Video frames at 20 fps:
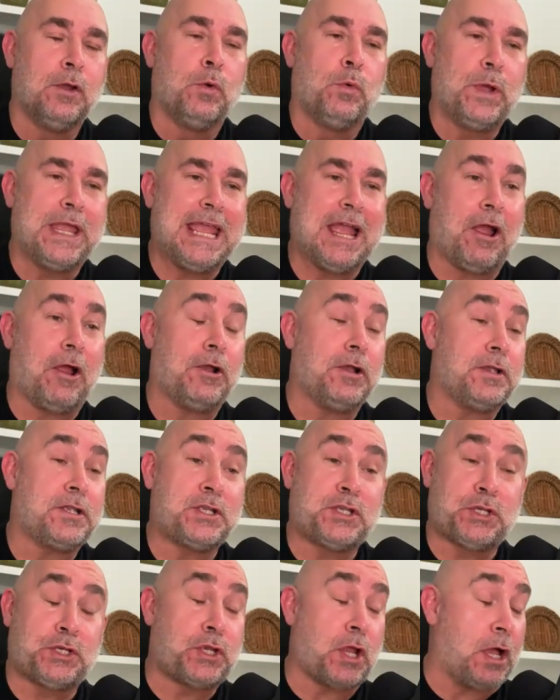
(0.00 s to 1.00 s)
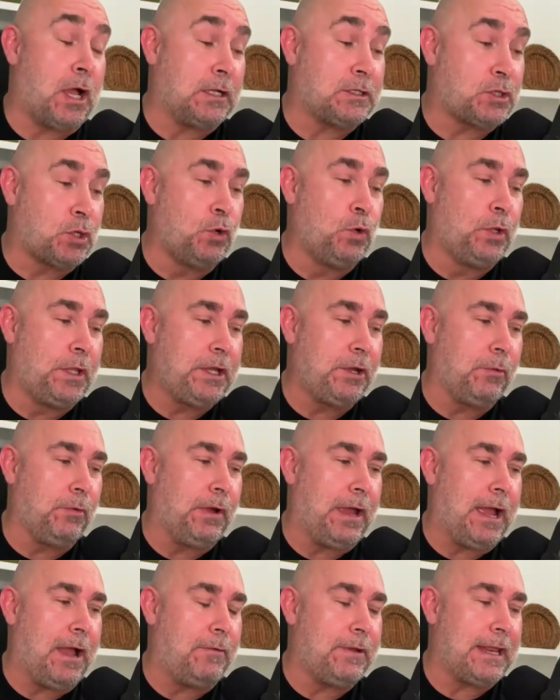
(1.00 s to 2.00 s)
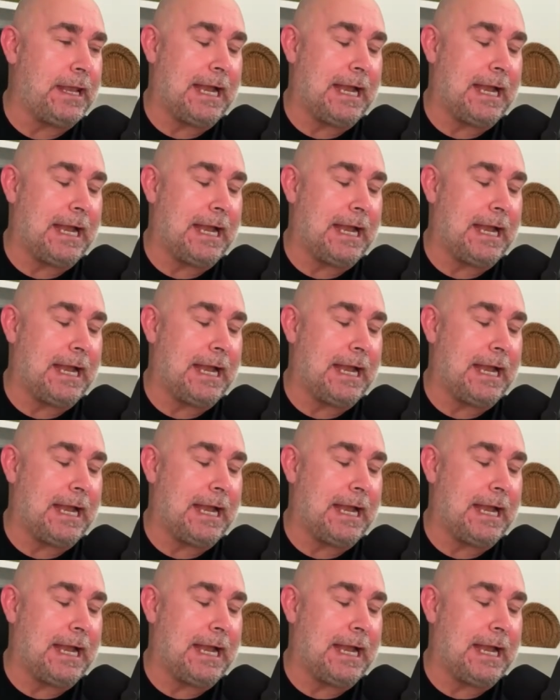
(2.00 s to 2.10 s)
we are uh, tooling around,